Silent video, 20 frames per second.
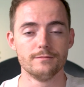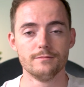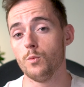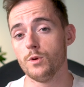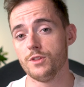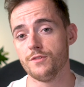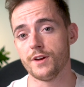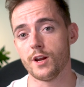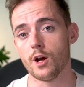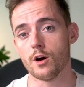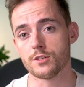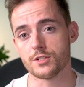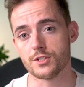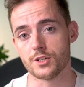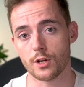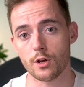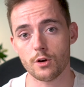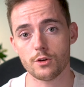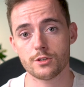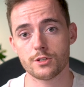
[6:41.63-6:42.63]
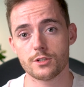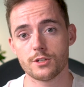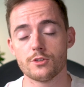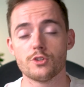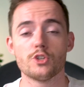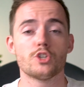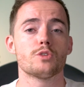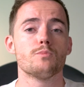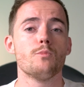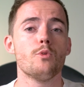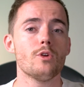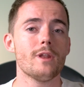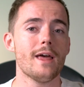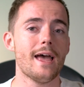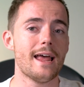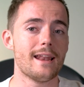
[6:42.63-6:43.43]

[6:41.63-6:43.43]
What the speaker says: With regards to cost, the smaller